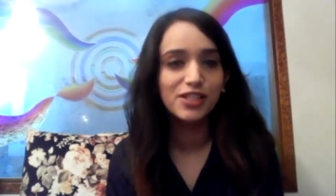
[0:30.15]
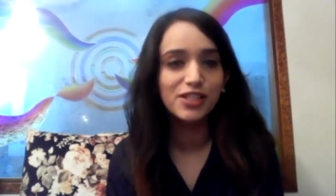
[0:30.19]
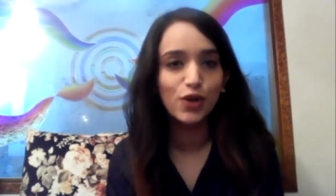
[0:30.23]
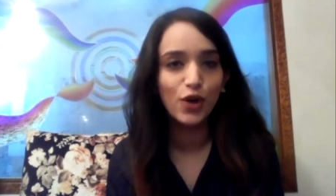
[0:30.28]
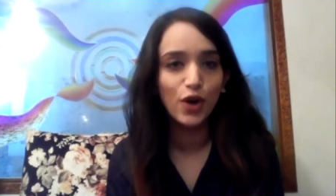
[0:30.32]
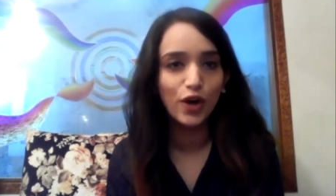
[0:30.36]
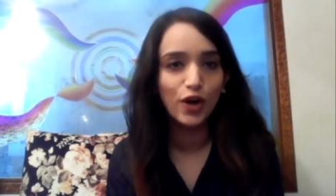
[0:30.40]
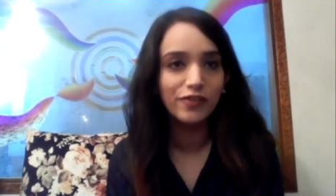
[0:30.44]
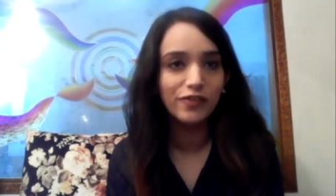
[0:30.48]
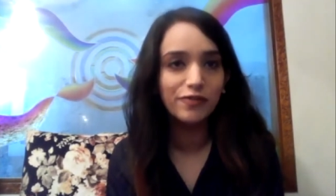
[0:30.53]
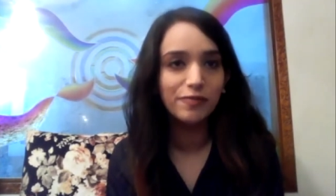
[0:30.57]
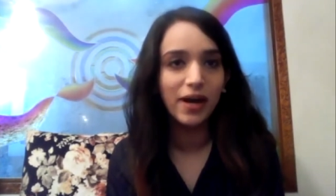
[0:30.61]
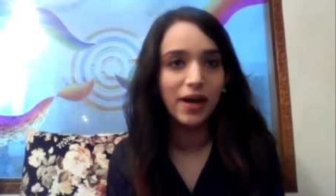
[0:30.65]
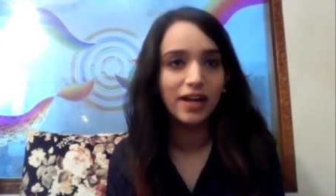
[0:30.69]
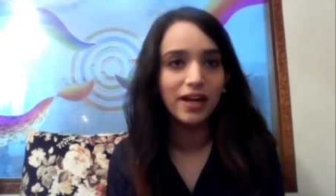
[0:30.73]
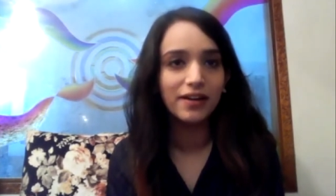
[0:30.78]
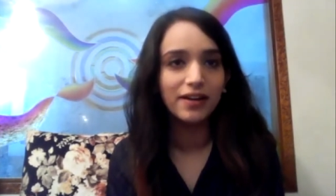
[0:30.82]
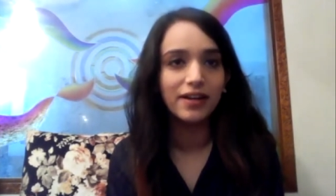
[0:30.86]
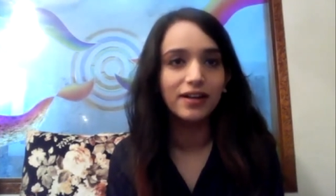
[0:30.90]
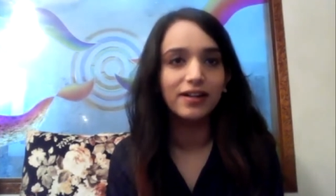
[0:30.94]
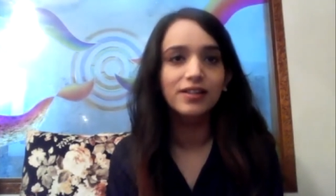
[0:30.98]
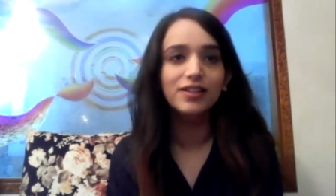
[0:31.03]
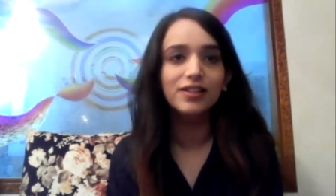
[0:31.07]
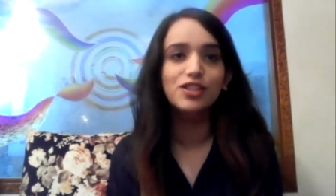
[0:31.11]
Gaurav
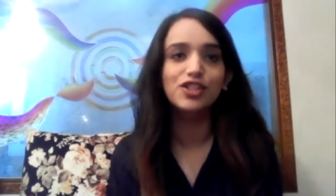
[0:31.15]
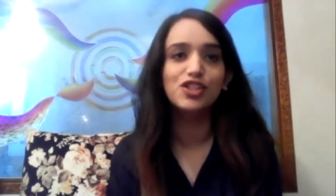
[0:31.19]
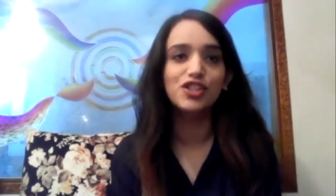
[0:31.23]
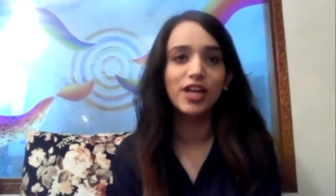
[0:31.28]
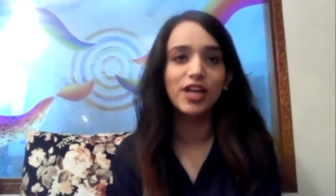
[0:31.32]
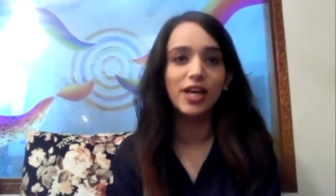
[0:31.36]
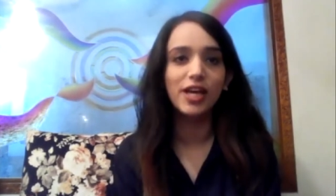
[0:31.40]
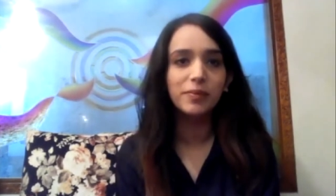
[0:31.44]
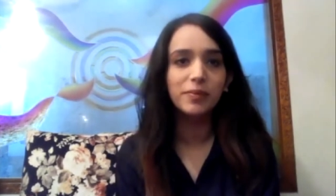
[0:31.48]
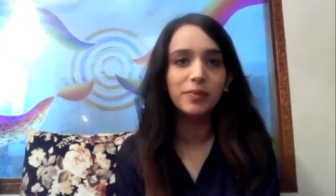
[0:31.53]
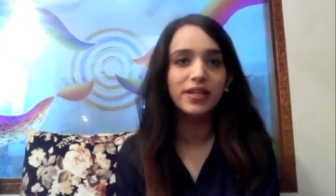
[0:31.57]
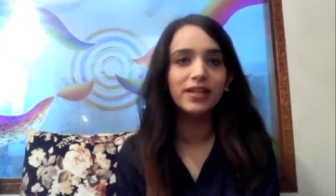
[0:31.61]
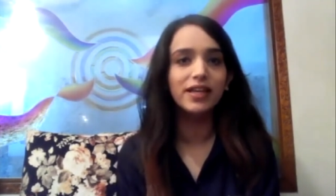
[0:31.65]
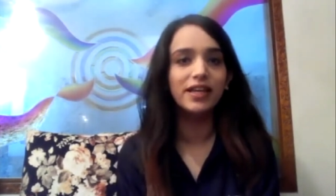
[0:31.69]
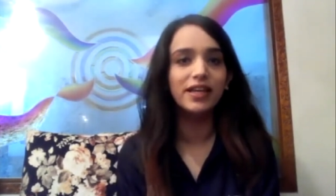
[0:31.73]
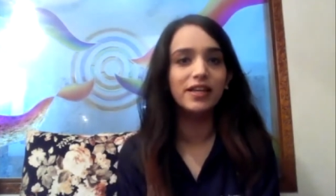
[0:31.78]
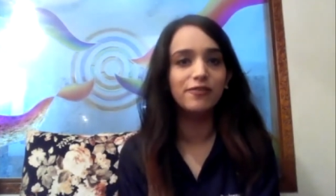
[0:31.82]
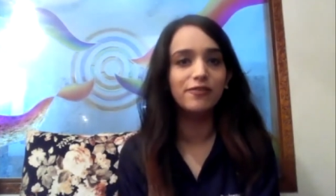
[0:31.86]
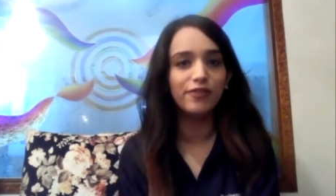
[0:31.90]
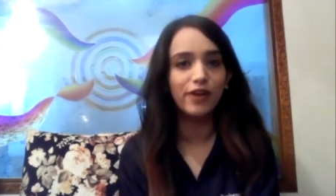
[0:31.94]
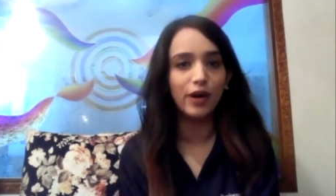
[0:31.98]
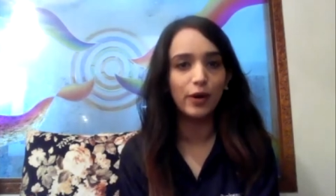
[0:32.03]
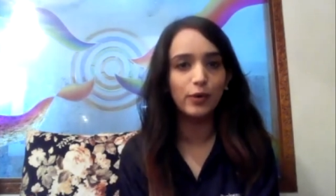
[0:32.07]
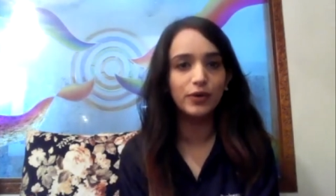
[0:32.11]
Marya, Chairman
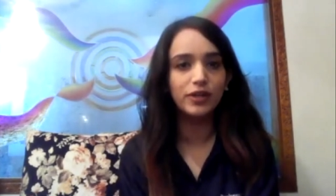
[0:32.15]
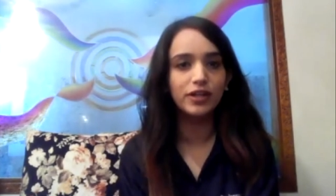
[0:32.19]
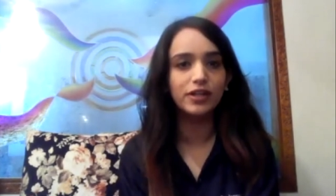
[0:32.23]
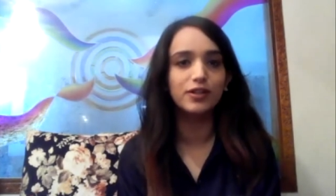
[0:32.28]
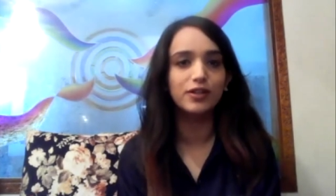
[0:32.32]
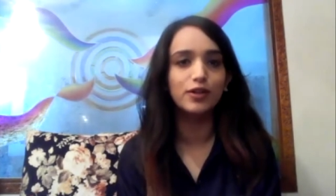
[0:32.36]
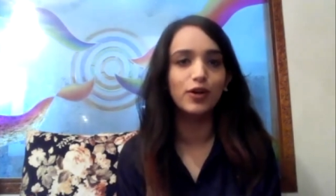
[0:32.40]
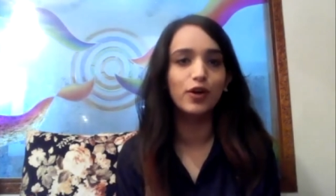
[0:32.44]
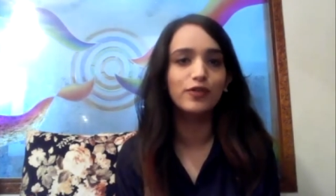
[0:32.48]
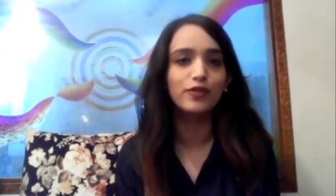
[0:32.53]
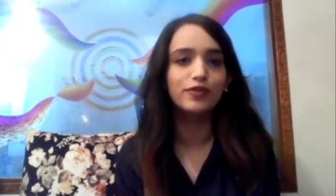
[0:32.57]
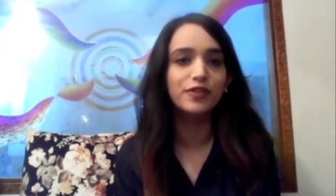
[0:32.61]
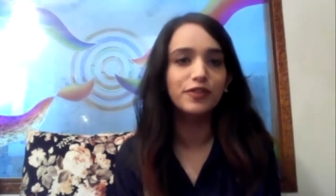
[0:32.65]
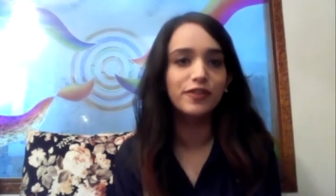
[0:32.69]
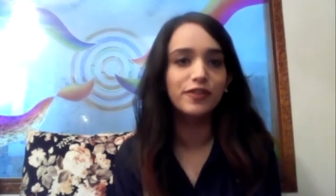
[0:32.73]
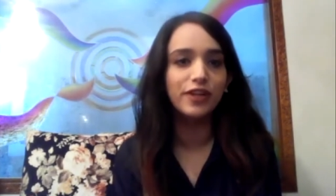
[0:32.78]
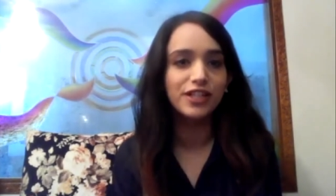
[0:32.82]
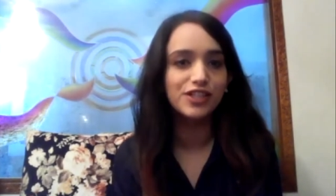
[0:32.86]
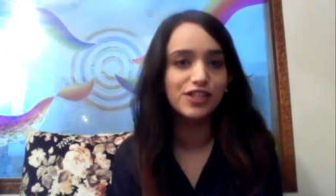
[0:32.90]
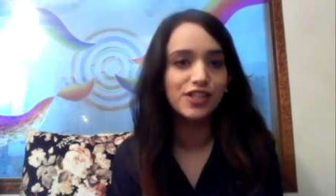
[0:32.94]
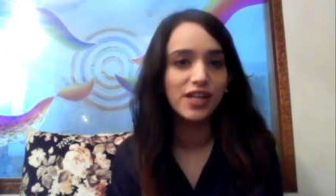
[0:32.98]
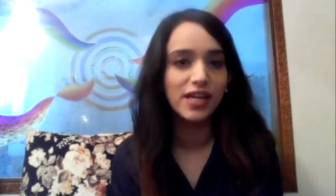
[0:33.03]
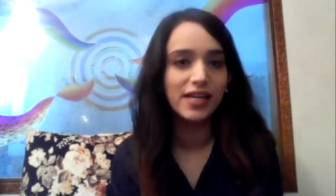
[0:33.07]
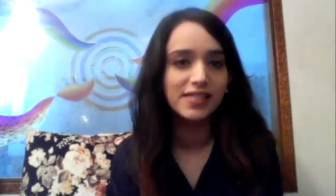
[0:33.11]
and Founder of the
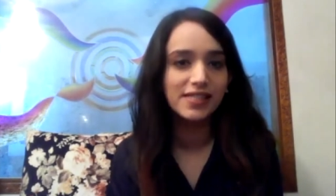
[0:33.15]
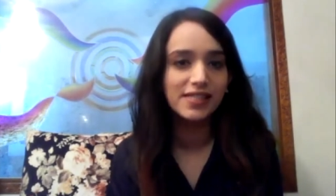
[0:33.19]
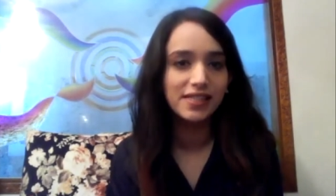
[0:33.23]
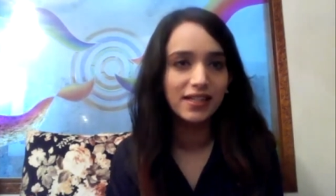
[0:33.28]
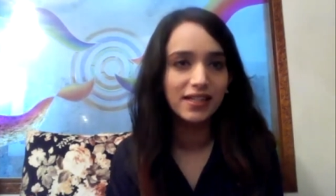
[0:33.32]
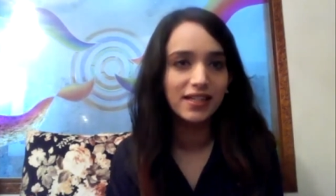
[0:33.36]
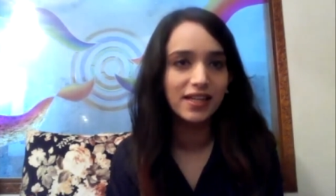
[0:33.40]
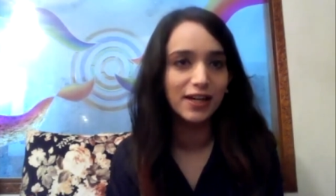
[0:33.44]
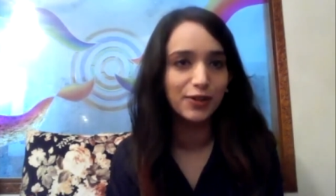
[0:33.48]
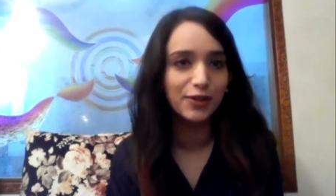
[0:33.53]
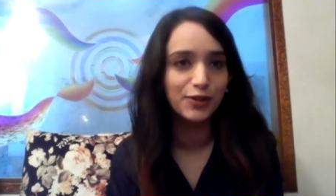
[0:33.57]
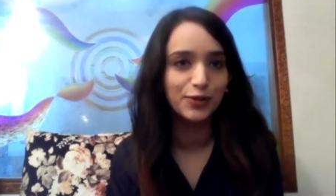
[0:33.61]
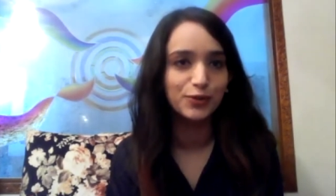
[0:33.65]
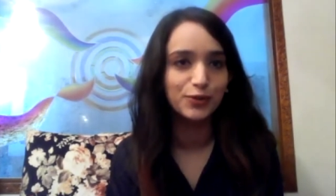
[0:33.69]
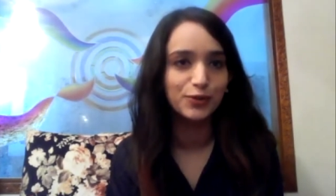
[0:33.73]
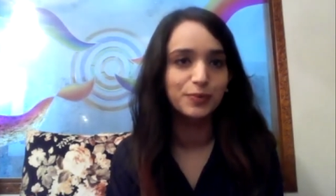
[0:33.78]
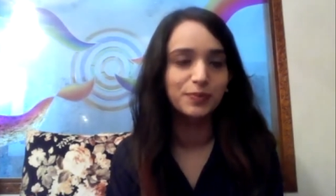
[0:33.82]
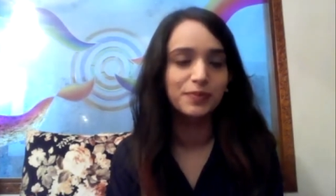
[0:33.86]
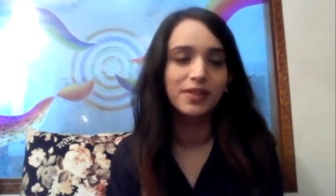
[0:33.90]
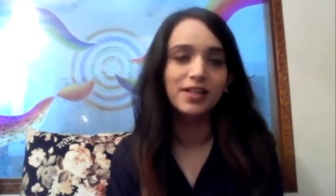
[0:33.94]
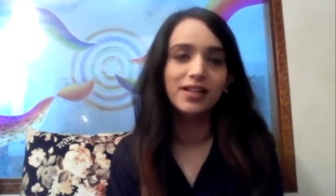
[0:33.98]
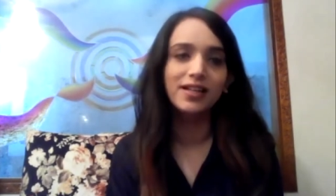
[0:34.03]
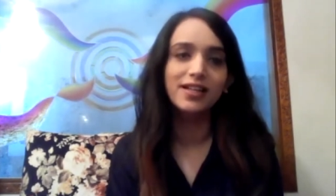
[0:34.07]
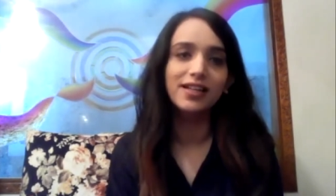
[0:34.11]
Franchise India Group.
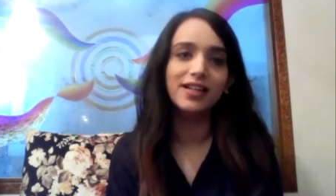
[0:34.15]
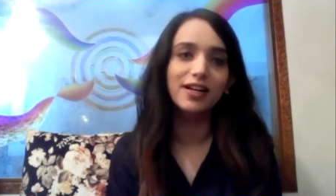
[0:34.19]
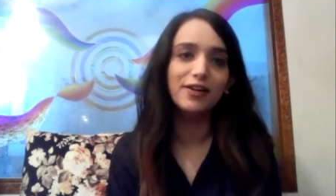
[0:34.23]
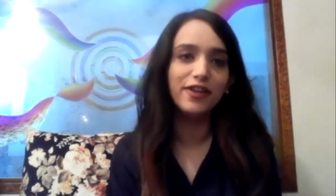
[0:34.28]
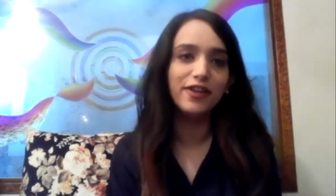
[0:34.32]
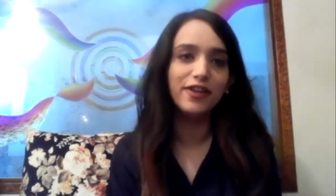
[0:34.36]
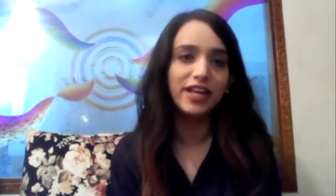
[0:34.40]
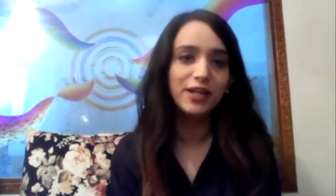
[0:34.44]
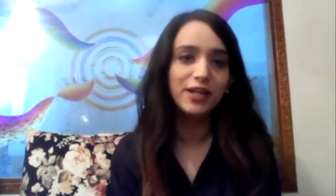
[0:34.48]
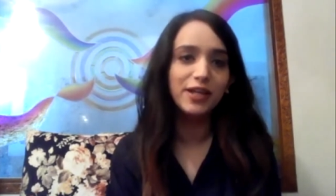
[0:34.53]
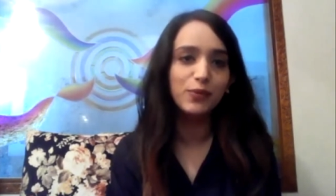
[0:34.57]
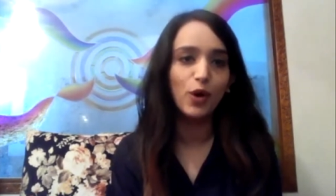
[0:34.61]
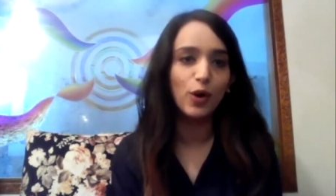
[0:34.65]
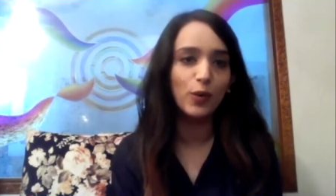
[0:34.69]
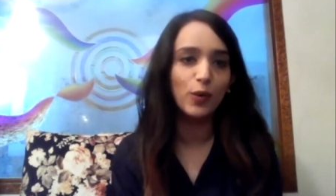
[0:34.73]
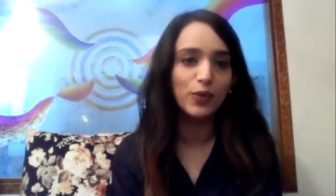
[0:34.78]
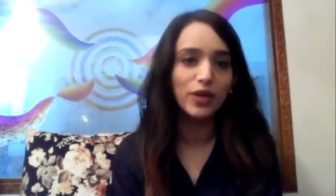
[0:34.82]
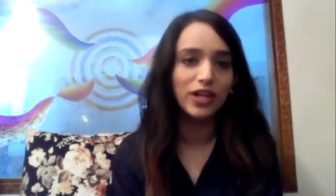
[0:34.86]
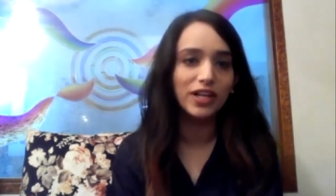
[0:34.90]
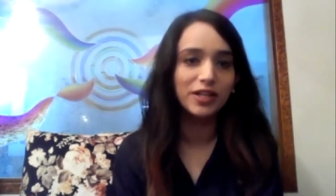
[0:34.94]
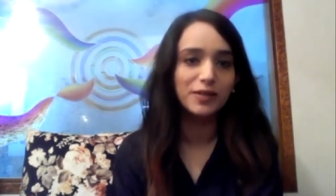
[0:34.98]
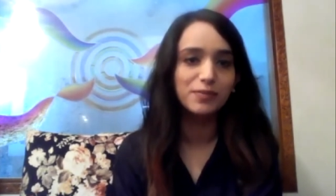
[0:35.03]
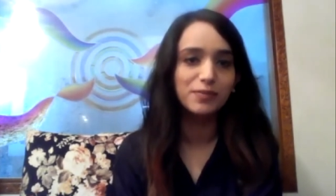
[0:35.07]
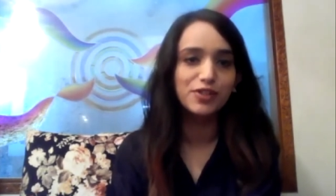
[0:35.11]
A very warm
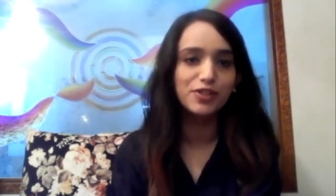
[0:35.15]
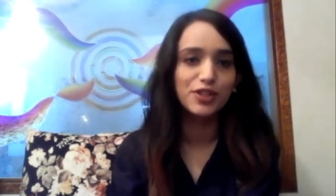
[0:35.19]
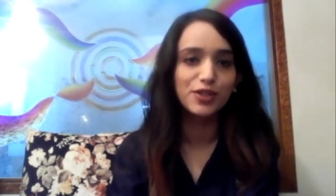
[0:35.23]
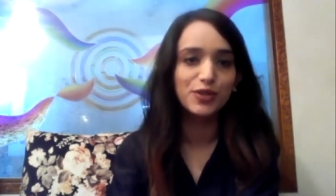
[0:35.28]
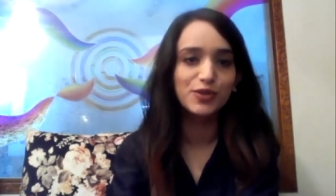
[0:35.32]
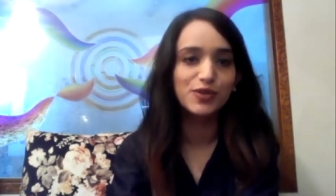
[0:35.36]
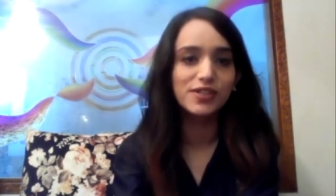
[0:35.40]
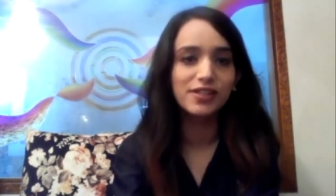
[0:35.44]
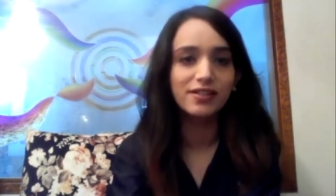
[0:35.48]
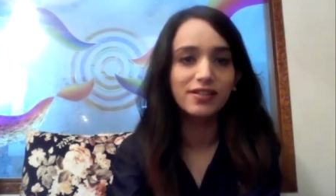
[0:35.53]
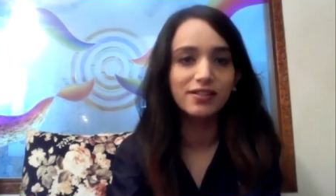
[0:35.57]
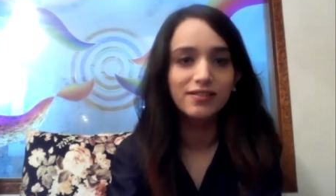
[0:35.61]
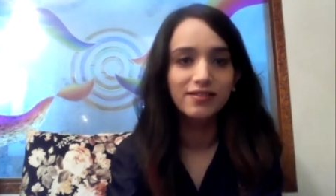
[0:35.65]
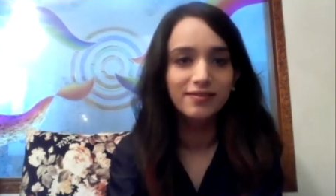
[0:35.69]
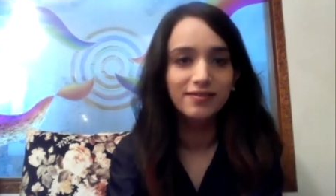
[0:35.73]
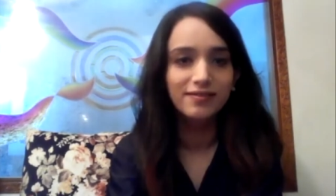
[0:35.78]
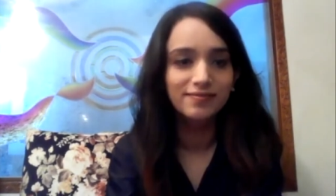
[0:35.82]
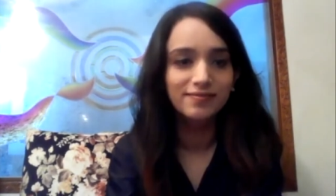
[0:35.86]
welcome to you, sir.